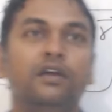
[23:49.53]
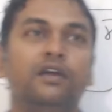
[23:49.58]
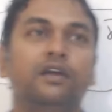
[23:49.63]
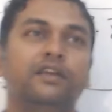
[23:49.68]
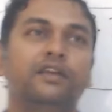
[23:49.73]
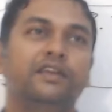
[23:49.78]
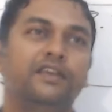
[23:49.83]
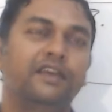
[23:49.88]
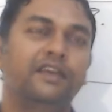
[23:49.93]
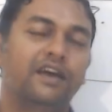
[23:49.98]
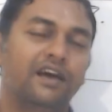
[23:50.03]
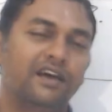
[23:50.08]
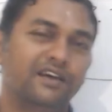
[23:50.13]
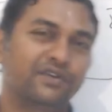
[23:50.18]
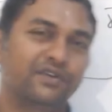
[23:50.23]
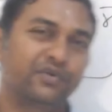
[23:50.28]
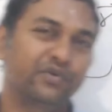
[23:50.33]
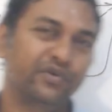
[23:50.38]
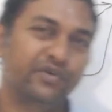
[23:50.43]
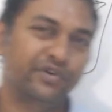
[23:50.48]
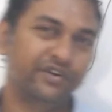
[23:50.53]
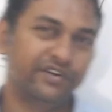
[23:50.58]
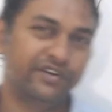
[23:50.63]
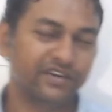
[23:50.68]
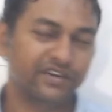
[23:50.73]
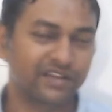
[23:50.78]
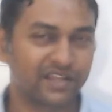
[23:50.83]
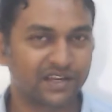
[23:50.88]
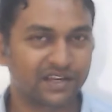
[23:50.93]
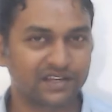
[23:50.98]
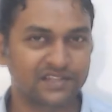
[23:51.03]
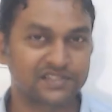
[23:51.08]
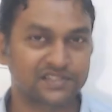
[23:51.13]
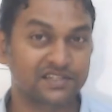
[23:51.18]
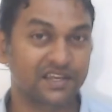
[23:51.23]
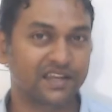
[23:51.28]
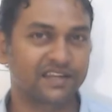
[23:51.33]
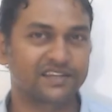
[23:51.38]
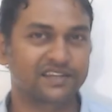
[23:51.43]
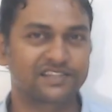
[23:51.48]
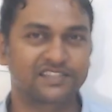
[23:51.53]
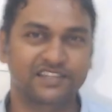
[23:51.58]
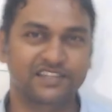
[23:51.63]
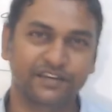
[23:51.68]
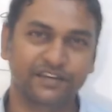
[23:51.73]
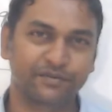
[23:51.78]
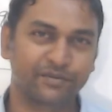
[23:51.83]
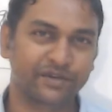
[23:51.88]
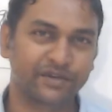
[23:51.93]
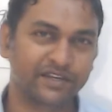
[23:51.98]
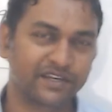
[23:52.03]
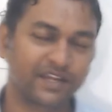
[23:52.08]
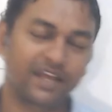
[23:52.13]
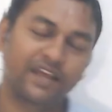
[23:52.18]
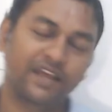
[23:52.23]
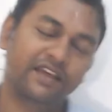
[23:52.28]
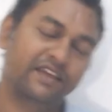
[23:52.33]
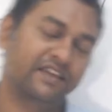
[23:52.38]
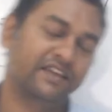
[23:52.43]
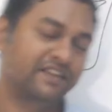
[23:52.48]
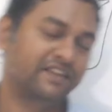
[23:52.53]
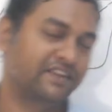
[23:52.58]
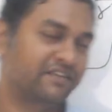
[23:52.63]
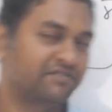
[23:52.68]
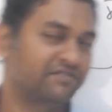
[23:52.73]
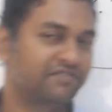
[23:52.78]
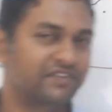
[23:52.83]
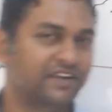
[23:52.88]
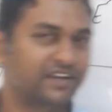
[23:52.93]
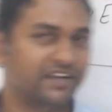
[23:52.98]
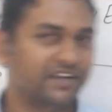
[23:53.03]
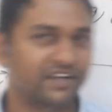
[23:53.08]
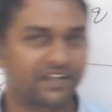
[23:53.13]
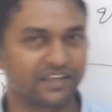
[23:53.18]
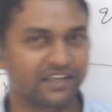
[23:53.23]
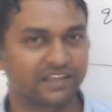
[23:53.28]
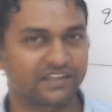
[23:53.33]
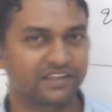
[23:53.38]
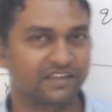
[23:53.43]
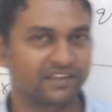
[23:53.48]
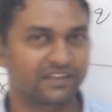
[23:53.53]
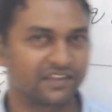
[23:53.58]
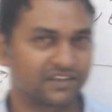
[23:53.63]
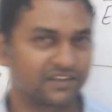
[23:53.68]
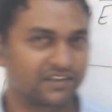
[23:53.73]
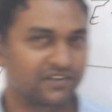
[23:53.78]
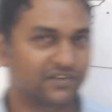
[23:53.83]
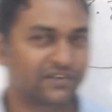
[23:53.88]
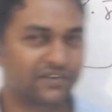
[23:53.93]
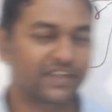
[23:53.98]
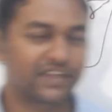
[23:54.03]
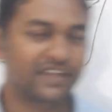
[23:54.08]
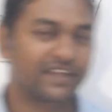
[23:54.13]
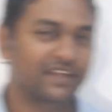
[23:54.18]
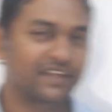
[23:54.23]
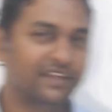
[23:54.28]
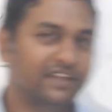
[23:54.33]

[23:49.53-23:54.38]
Yeah, good. That is correct statement. Definitely. Okay.